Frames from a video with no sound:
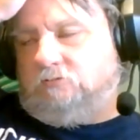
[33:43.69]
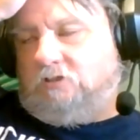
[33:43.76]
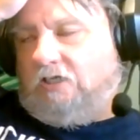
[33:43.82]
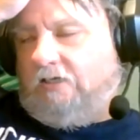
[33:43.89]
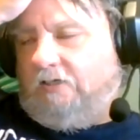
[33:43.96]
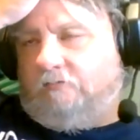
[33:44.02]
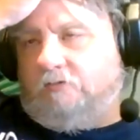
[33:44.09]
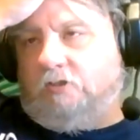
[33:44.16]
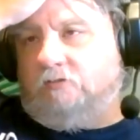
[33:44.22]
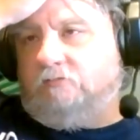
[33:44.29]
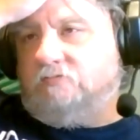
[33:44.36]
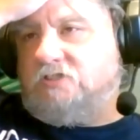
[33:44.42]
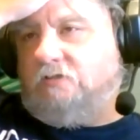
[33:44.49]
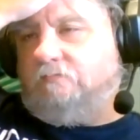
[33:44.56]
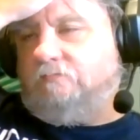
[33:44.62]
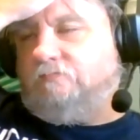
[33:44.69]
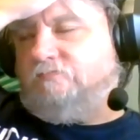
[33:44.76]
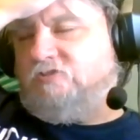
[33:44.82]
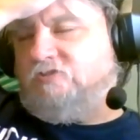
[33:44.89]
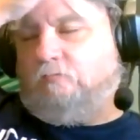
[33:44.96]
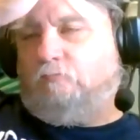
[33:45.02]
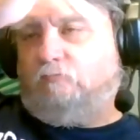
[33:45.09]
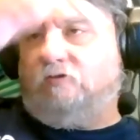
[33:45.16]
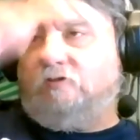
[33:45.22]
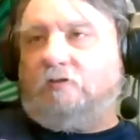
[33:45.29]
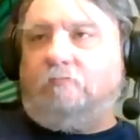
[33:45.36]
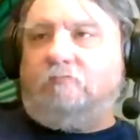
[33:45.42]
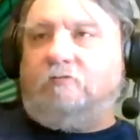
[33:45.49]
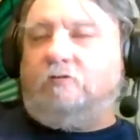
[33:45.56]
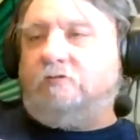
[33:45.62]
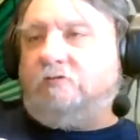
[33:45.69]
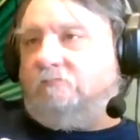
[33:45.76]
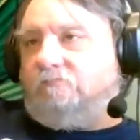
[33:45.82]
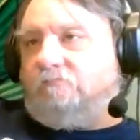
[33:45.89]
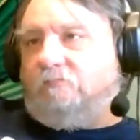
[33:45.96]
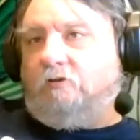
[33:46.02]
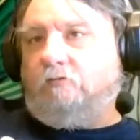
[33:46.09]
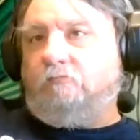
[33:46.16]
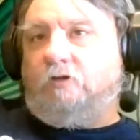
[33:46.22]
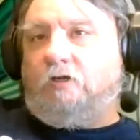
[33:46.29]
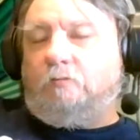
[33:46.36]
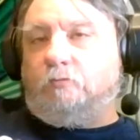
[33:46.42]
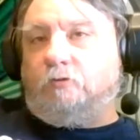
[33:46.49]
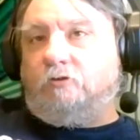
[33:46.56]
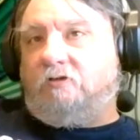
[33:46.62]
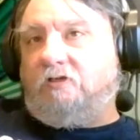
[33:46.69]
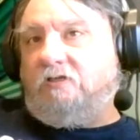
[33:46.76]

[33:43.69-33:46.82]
I don't know, some really low number,